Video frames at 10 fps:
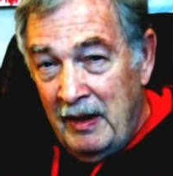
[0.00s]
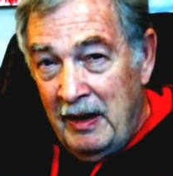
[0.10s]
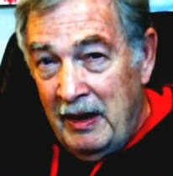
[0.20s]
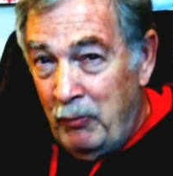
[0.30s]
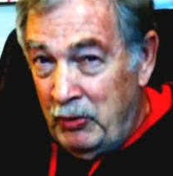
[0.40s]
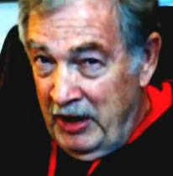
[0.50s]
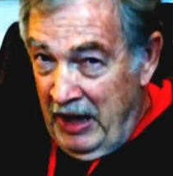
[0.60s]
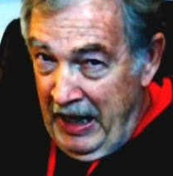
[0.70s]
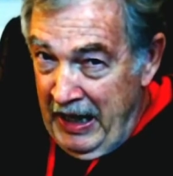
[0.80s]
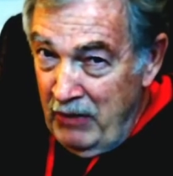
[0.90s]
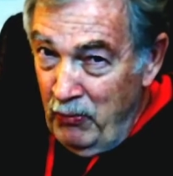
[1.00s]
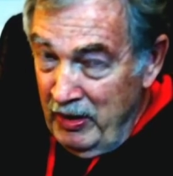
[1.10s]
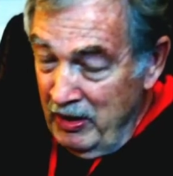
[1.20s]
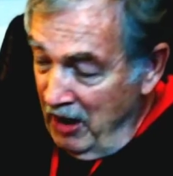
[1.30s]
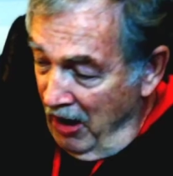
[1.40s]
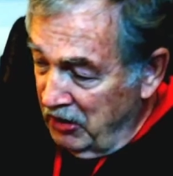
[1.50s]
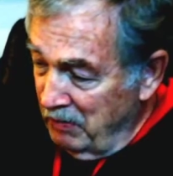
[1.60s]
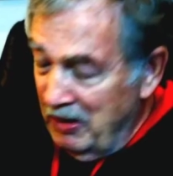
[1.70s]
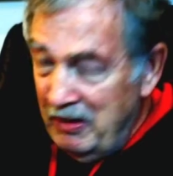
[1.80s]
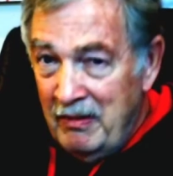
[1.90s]
It was a handwritten
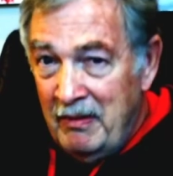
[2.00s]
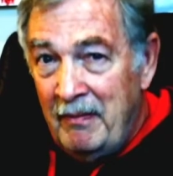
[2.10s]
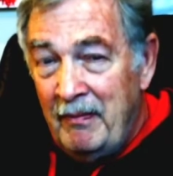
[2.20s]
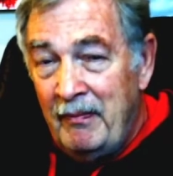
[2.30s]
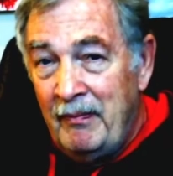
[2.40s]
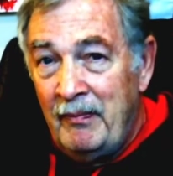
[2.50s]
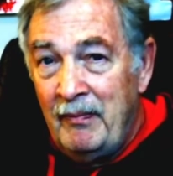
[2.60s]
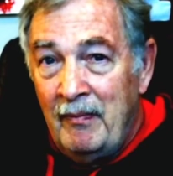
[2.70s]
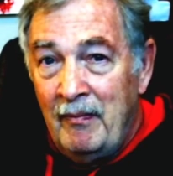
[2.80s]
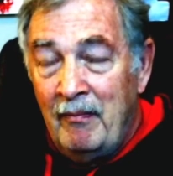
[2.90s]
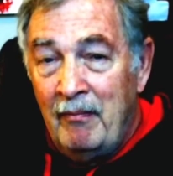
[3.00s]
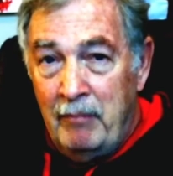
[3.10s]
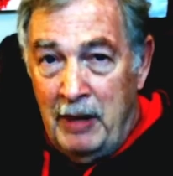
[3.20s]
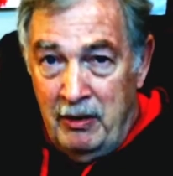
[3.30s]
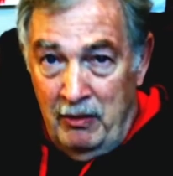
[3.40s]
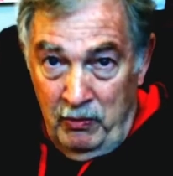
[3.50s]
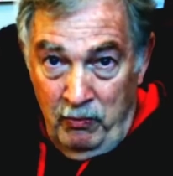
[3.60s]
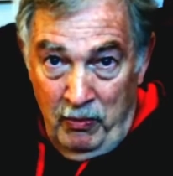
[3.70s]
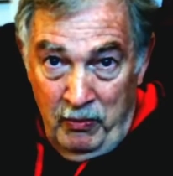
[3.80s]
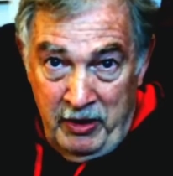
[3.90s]
document by Lily
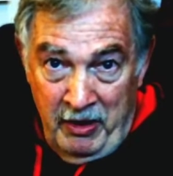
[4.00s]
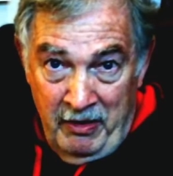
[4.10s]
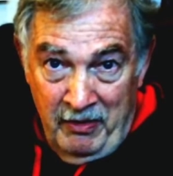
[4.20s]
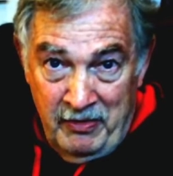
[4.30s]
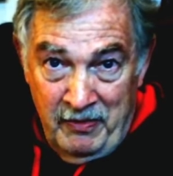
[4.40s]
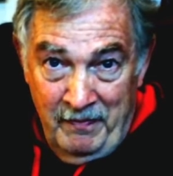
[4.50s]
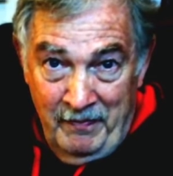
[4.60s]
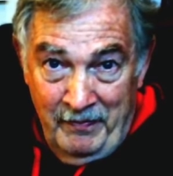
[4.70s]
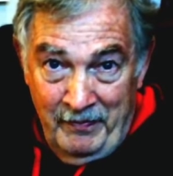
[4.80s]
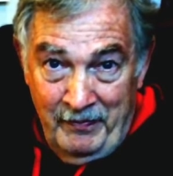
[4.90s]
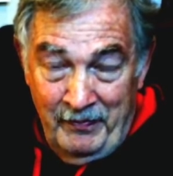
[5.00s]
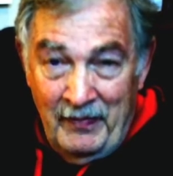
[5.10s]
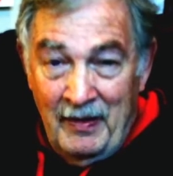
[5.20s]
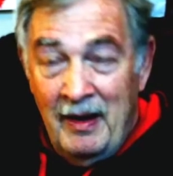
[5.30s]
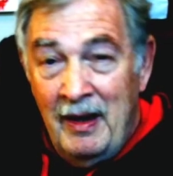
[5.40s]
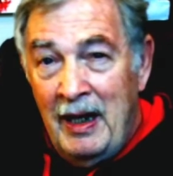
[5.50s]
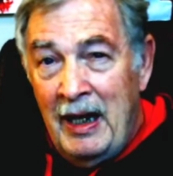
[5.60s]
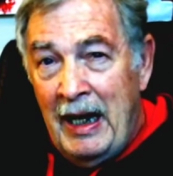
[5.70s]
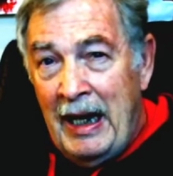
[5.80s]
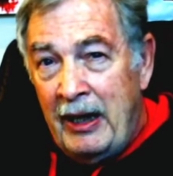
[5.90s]
Rose Harris.
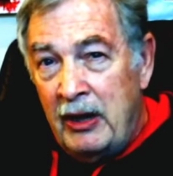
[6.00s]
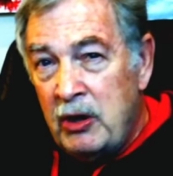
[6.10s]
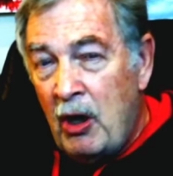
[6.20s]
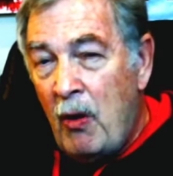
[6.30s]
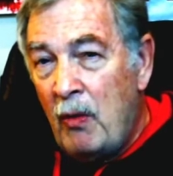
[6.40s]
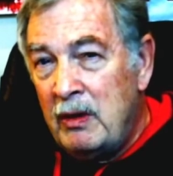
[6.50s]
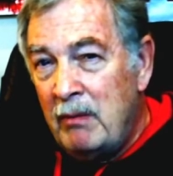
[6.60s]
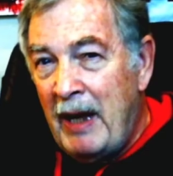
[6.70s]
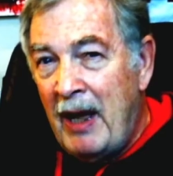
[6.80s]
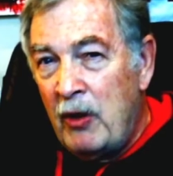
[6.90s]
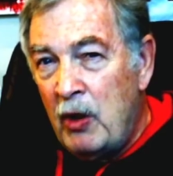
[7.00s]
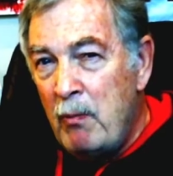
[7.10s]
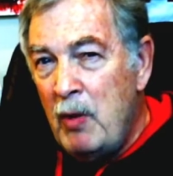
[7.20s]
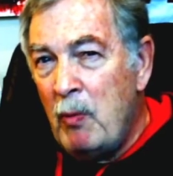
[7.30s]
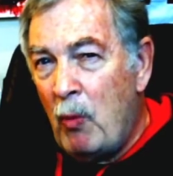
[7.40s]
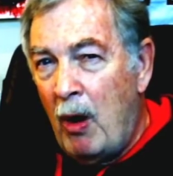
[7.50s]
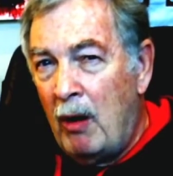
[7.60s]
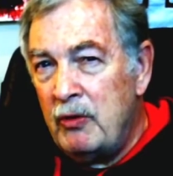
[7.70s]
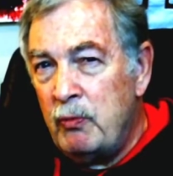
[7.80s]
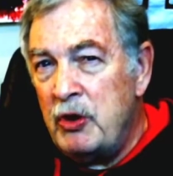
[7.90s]
And it talked about her
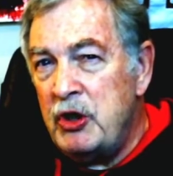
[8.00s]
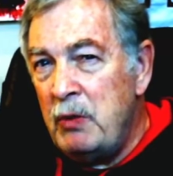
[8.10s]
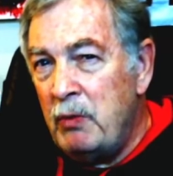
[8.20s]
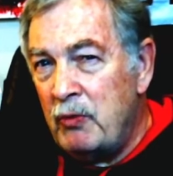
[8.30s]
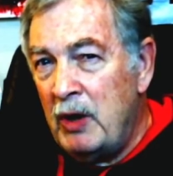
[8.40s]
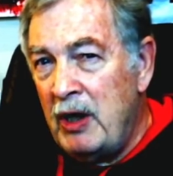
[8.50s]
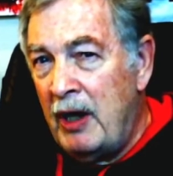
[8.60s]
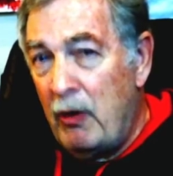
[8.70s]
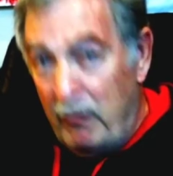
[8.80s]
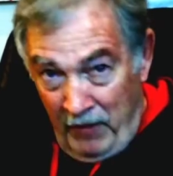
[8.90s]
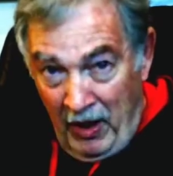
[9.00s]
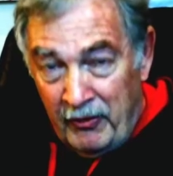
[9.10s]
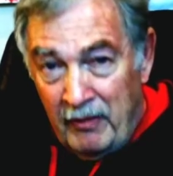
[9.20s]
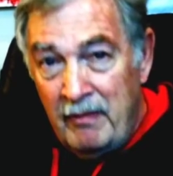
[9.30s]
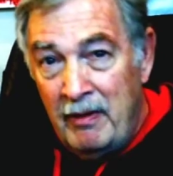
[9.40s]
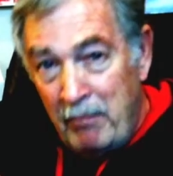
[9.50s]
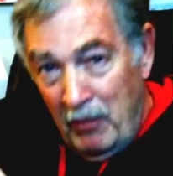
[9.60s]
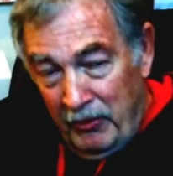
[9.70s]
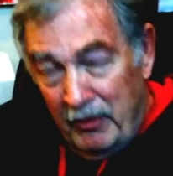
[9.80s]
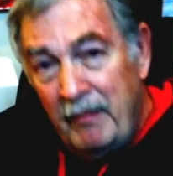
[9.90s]
memoirs when she was, and her father and
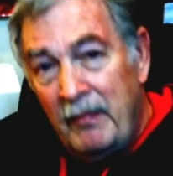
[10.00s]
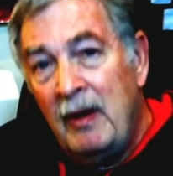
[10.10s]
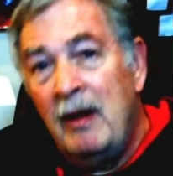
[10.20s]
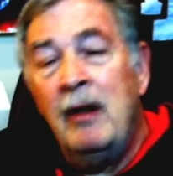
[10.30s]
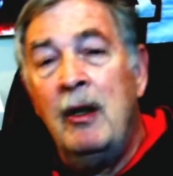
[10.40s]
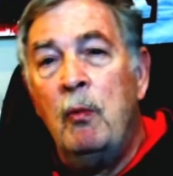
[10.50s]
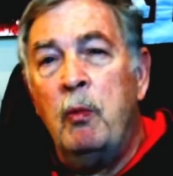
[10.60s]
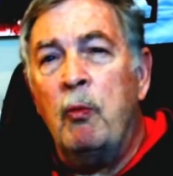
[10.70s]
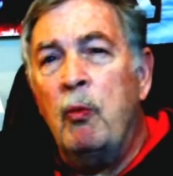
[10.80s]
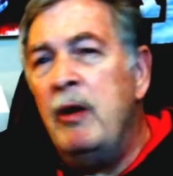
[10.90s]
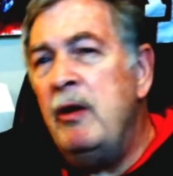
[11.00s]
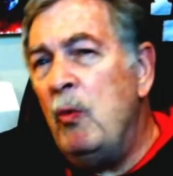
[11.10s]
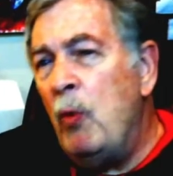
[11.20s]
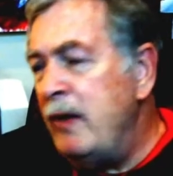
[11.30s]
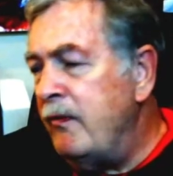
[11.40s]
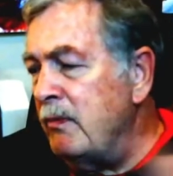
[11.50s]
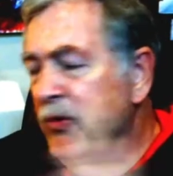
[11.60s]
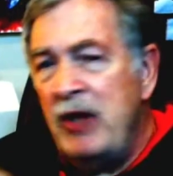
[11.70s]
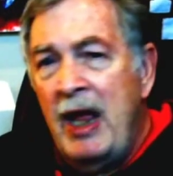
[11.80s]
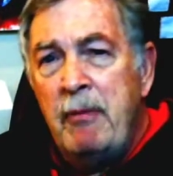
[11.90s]
mother were running away from Sam